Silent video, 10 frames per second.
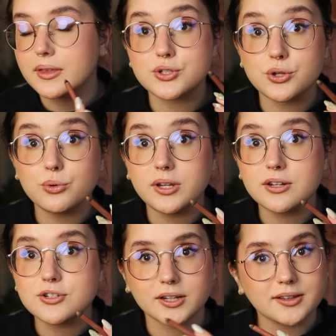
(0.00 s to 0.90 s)
So you need to
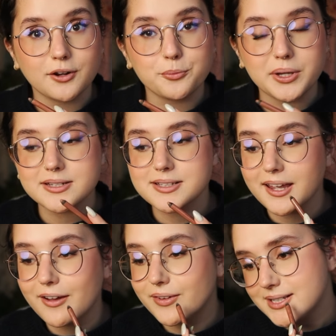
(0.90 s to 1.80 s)
check that out because I
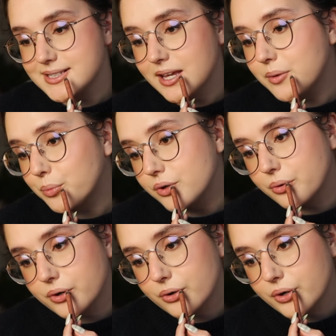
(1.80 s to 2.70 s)
have an insane
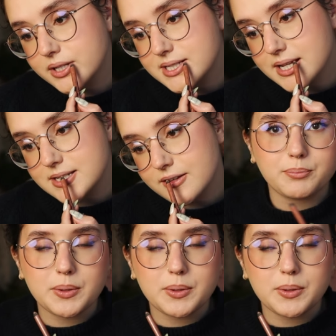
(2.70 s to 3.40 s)
pre-order incentive.